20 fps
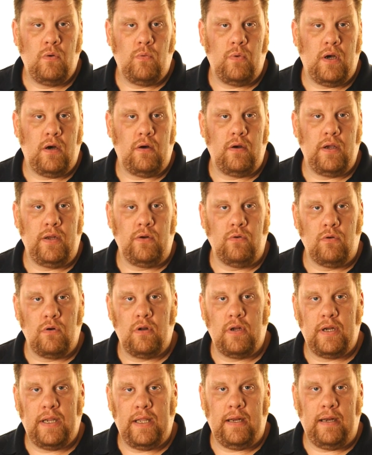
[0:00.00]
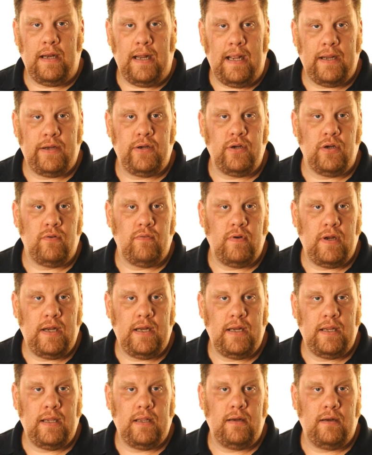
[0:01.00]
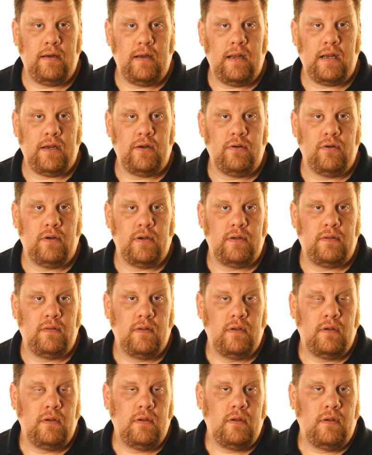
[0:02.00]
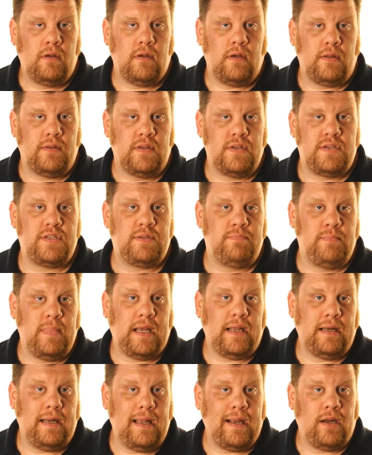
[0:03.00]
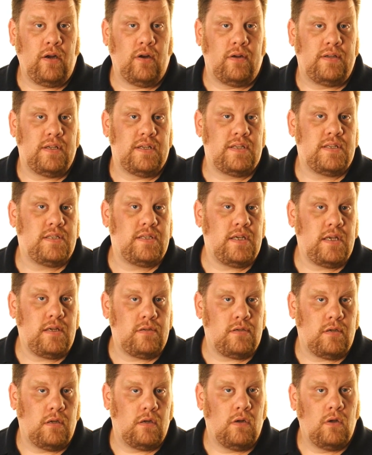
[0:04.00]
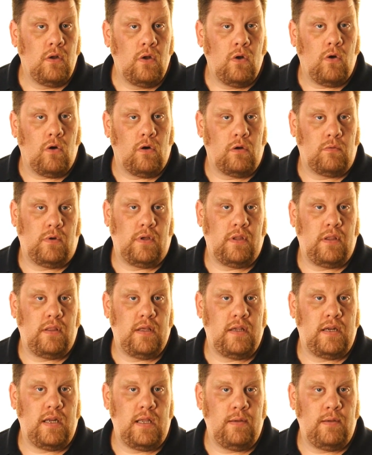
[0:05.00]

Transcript: Well, in order to get an accurate reading and an accurate, uh, make an accurate decision on whether that